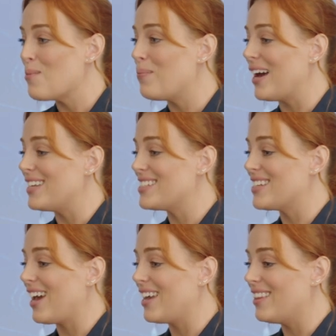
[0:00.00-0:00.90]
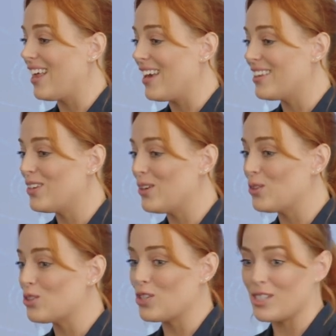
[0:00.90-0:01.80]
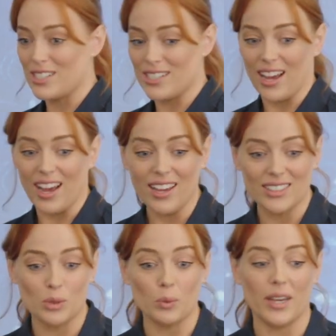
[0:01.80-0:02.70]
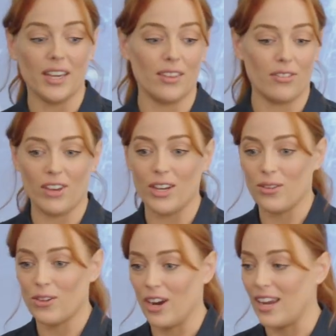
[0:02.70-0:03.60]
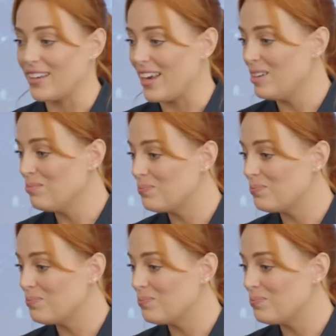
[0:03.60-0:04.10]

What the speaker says: but I'd like to start with feet on the ground again.